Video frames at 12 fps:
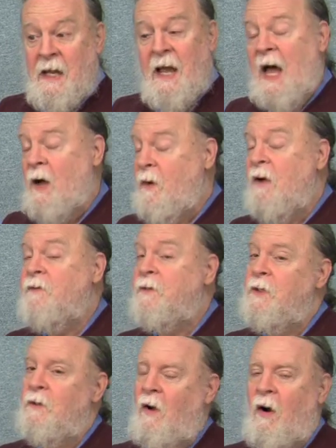However,
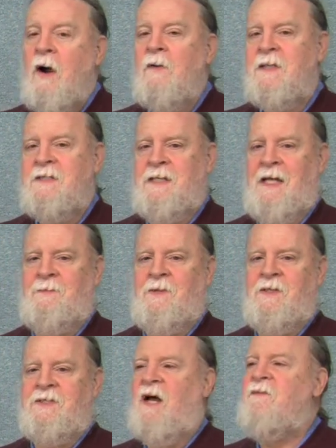there are
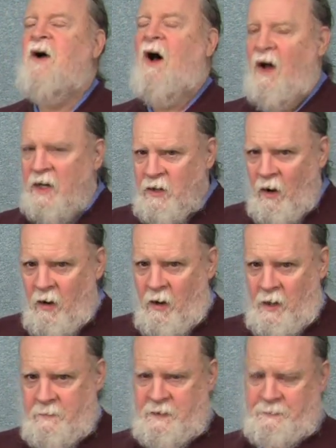examples of
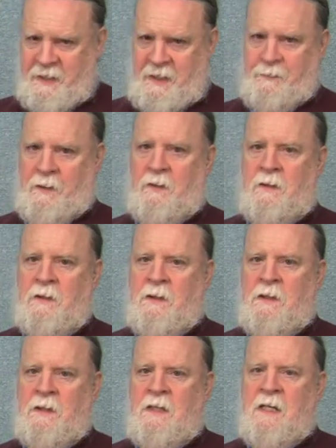unarmed people
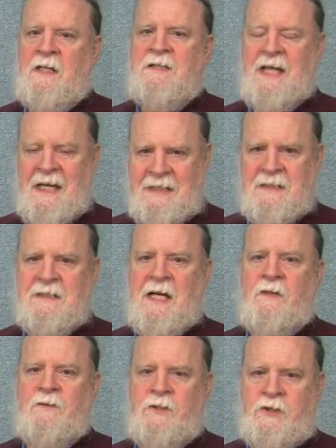taking
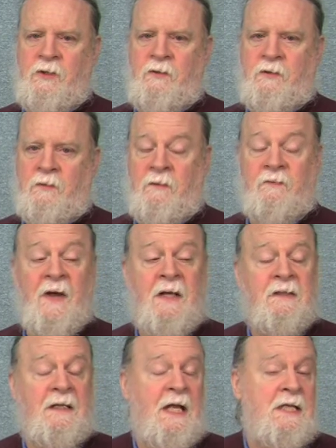down the shooter. In
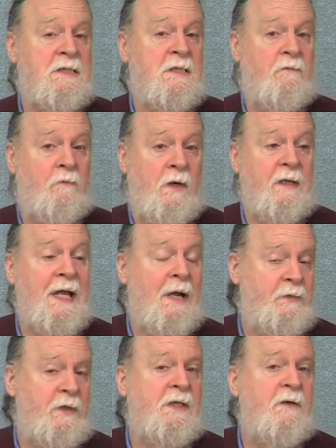fact, the case of where
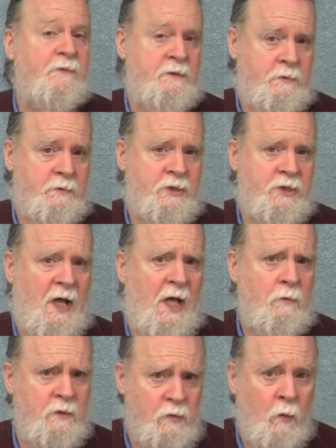Gabrielle Giffords was
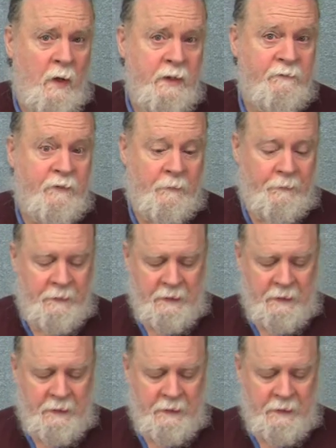shot was one of them.